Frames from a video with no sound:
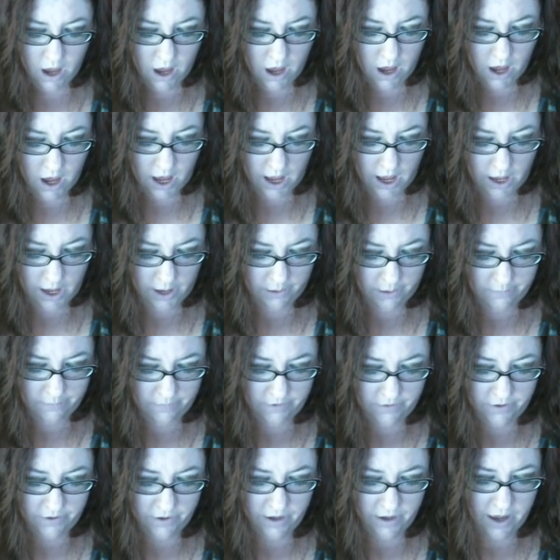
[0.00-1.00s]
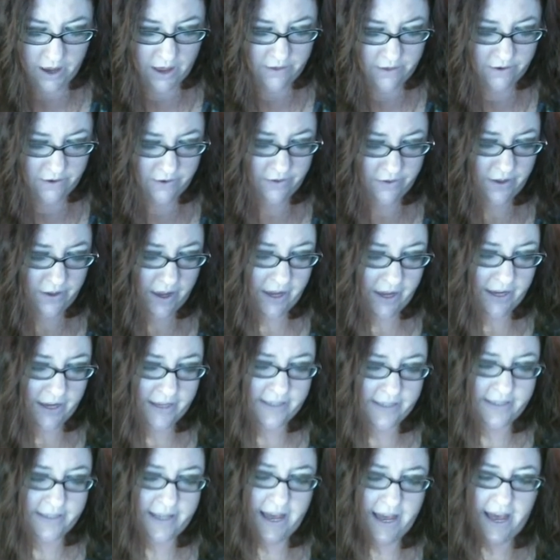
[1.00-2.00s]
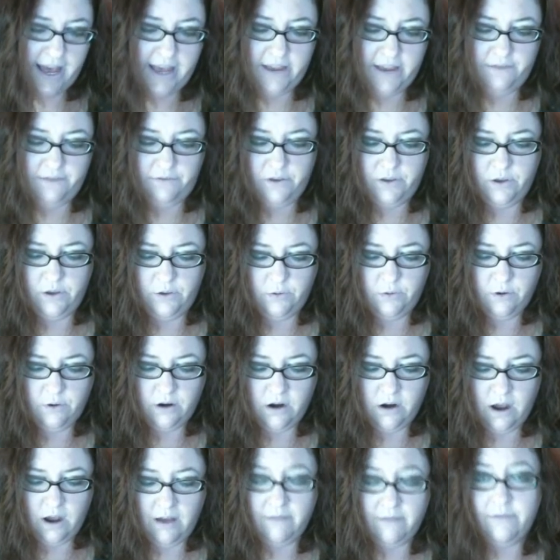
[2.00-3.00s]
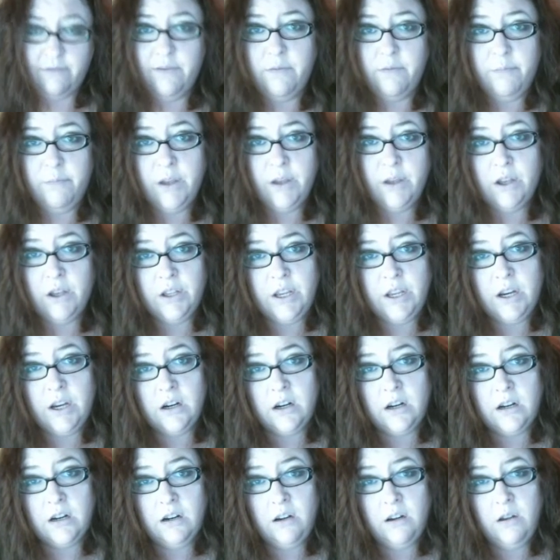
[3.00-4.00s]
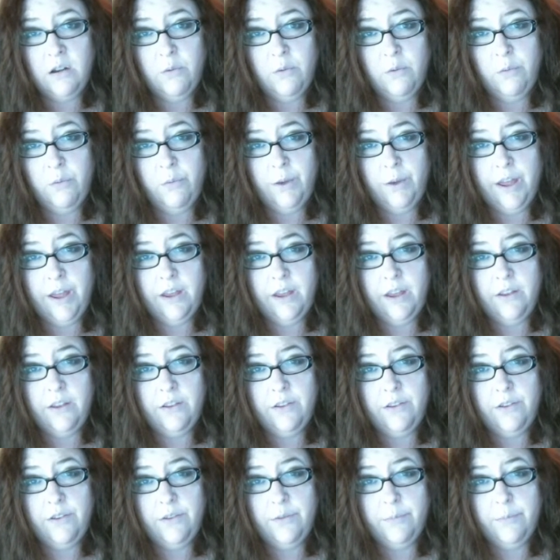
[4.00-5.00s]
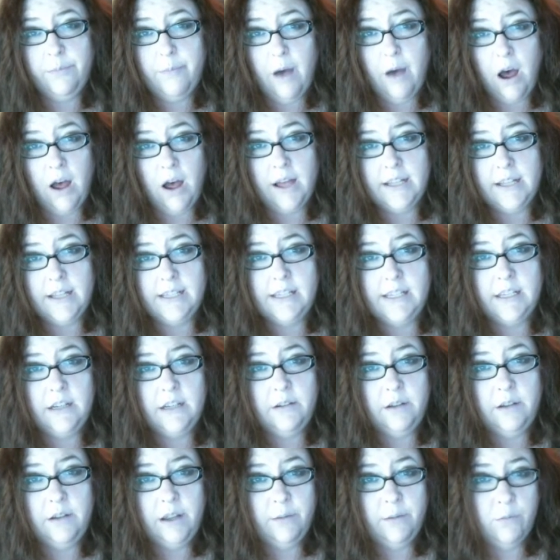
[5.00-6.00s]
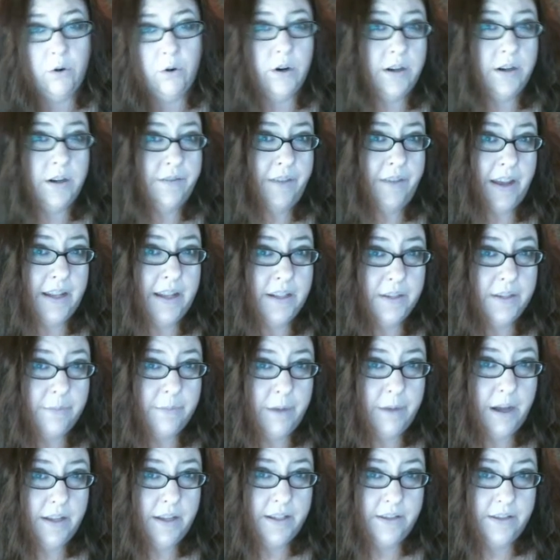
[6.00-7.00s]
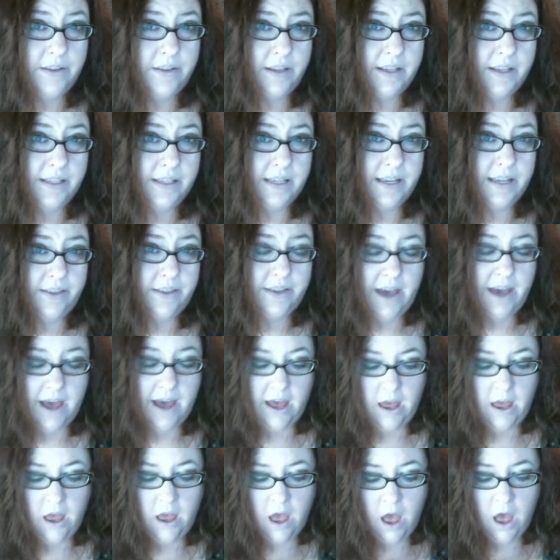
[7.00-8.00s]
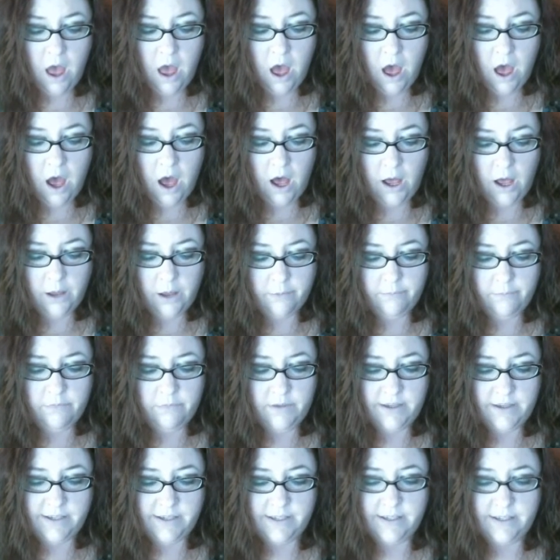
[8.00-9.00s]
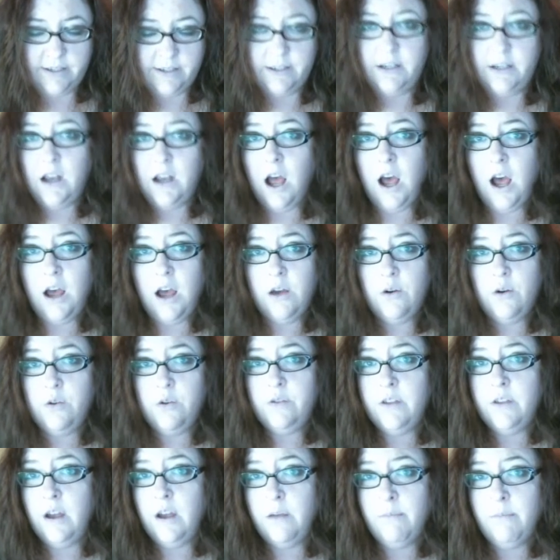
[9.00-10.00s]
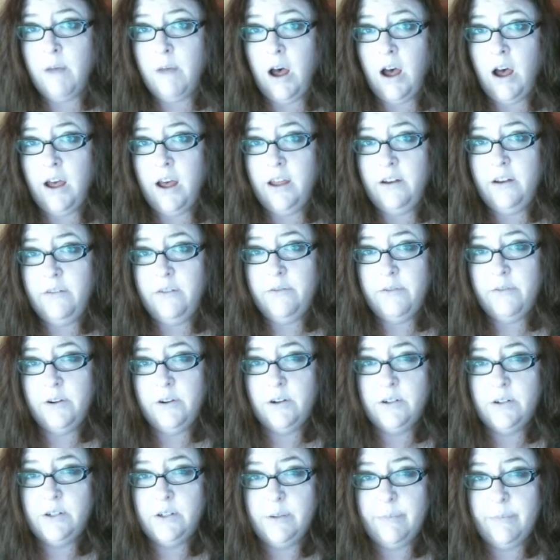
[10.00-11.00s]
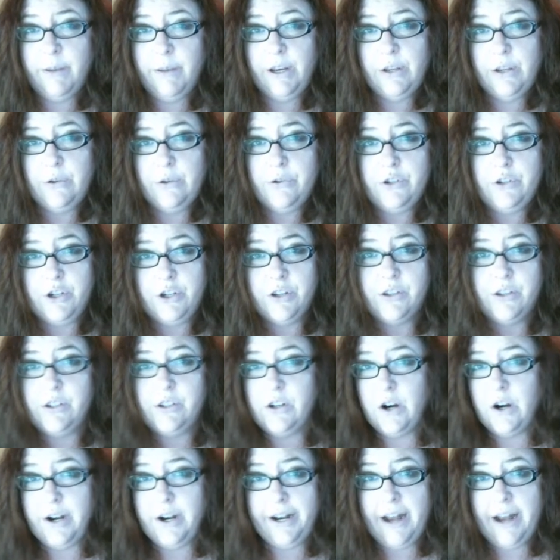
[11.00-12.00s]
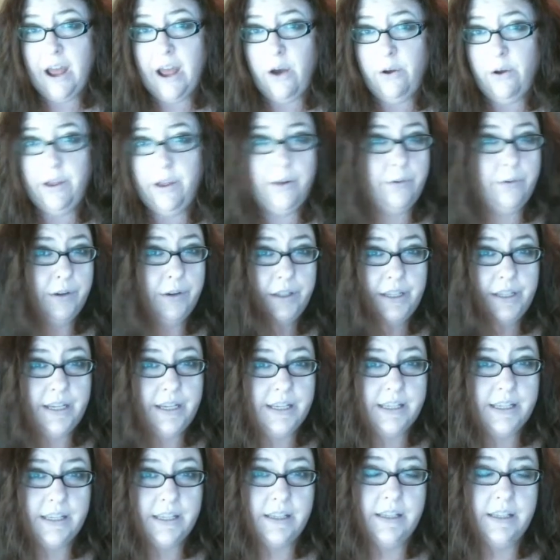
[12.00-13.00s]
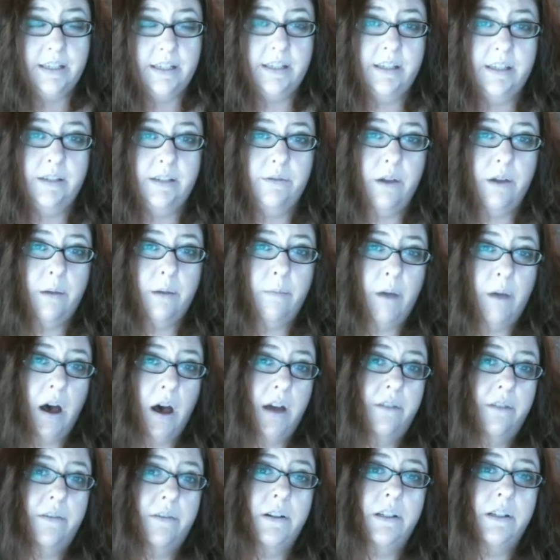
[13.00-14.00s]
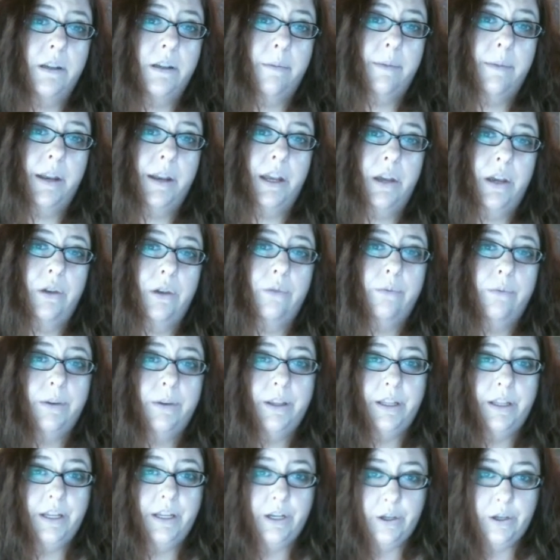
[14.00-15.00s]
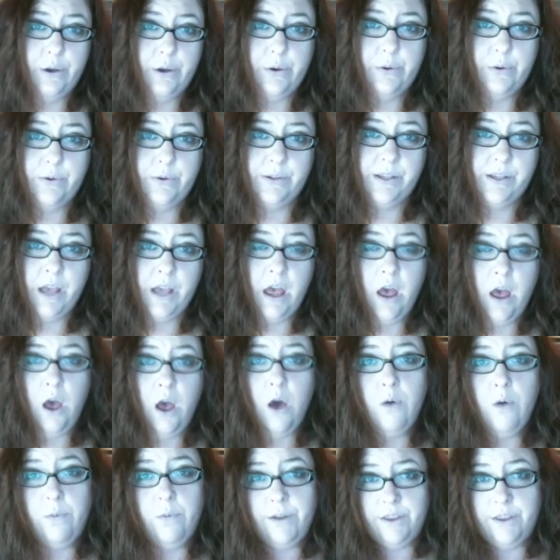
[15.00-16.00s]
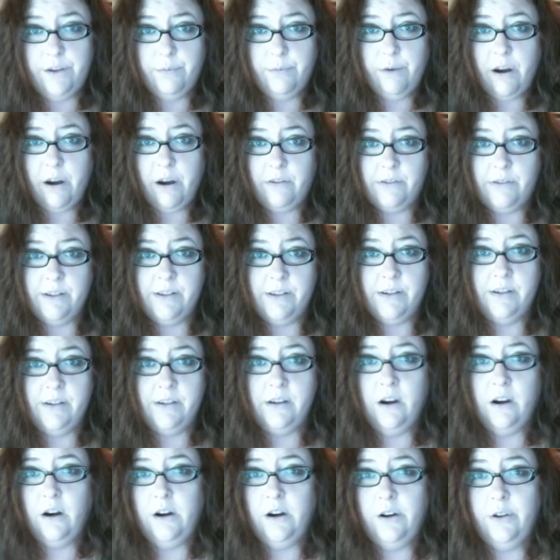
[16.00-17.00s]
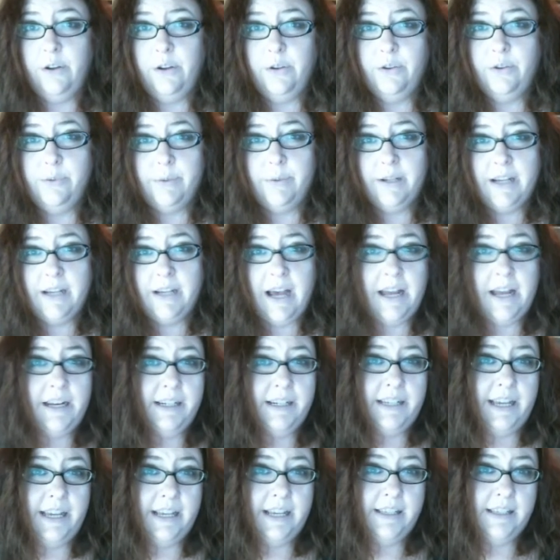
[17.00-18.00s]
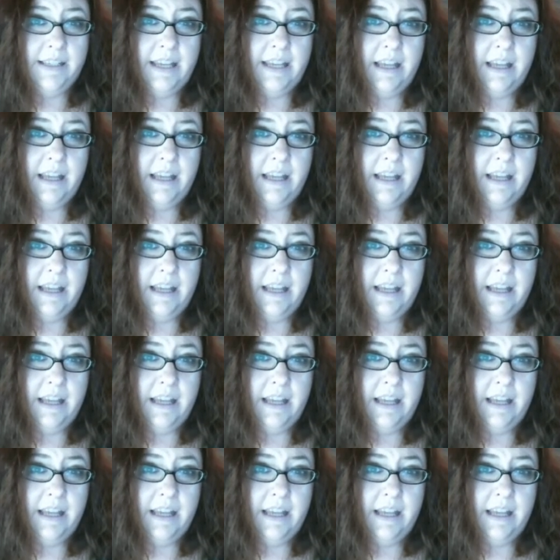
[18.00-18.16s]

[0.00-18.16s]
Um, the other thing is that if you are not familiar with mods and, and more advanced mods and things like that, um, this is not a mod for somebody who's just starting out. It really isn't. This is a mod for somebody who really knows what their preferences are, knows what kind of takes they